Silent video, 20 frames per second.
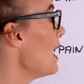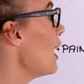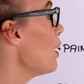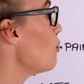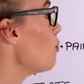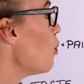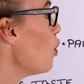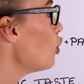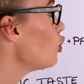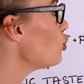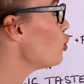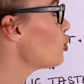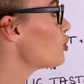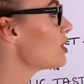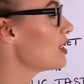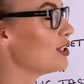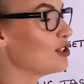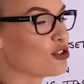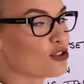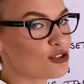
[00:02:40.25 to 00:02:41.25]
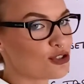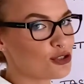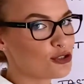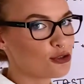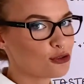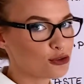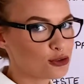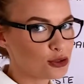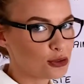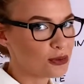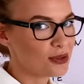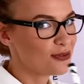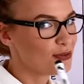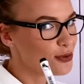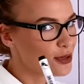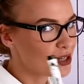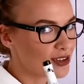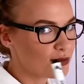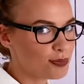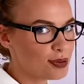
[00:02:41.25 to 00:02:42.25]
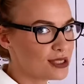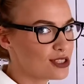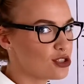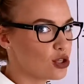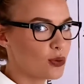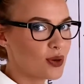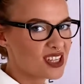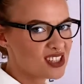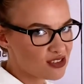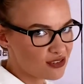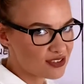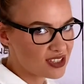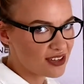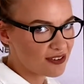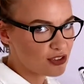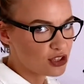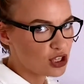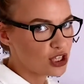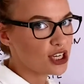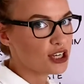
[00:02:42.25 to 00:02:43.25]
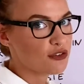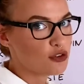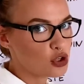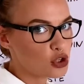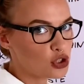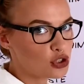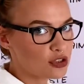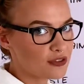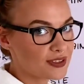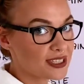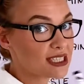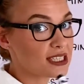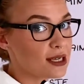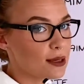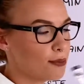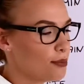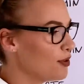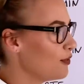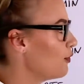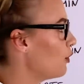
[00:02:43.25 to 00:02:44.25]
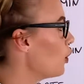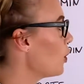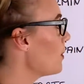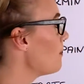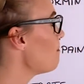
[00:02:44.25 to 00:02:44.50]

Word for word: And what does inositol do? If you have PCOS, you definitely have heard of it before.